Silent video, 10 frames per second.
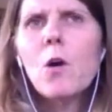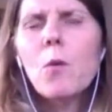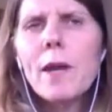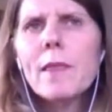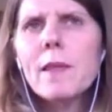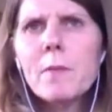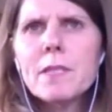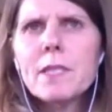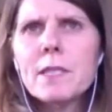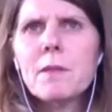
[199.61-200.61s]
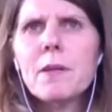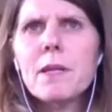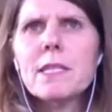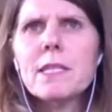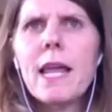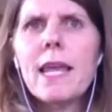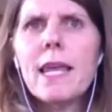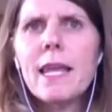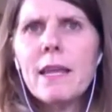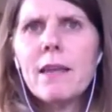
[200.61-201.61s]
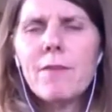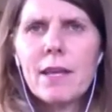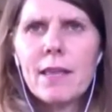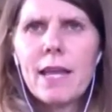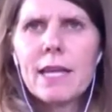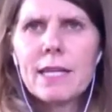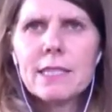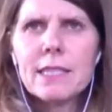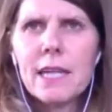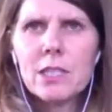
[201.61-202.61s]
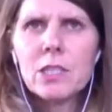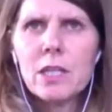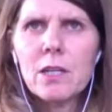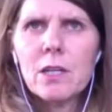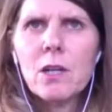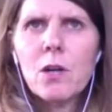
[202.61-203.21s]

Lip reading: when the participants are leaving that section,